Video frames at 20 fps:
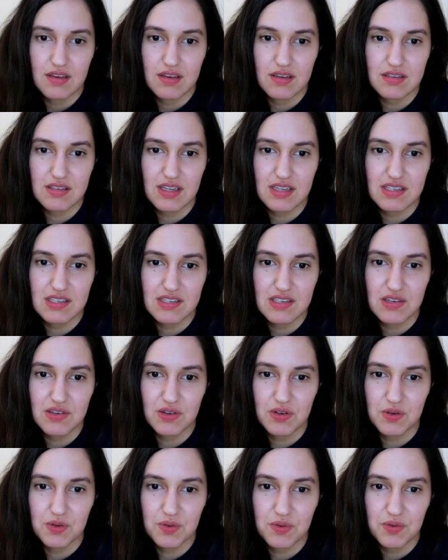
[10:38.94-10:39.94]
Is that
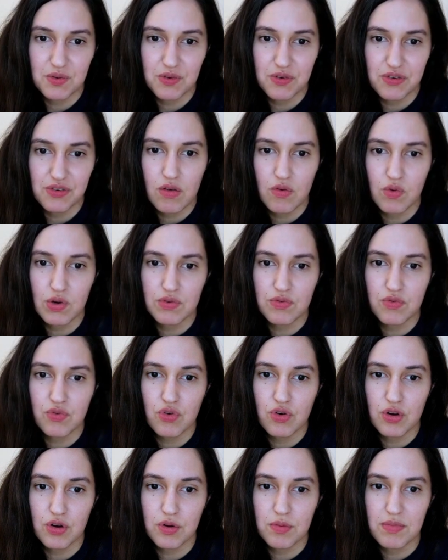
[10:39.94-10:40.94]
so? What
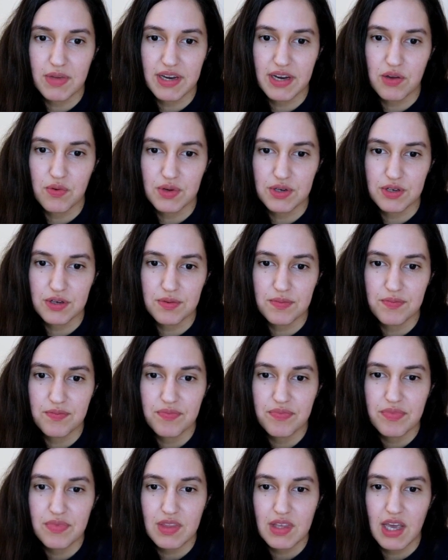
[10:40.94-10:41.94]
for, might I wonder?
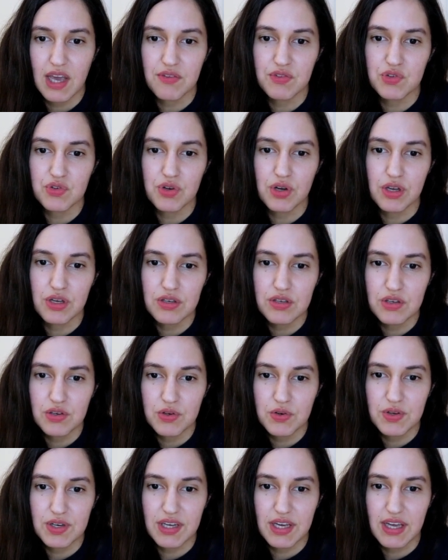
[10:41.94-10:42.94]
After all,
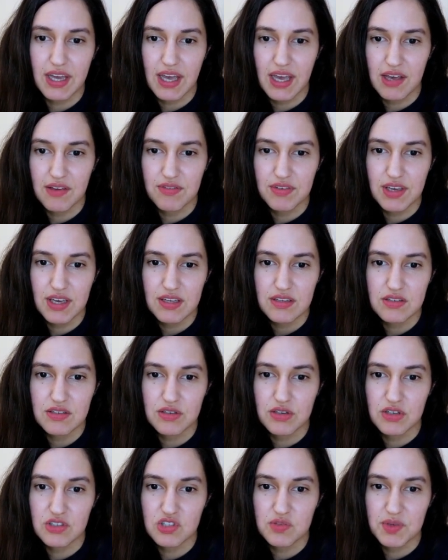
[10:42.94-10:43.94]
you and I have yet to
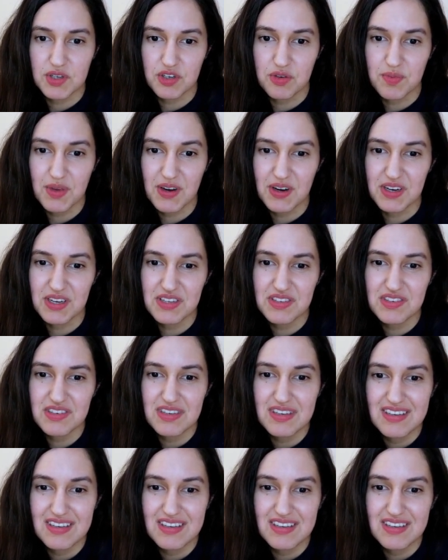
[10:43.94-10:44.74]
consummate our marriage.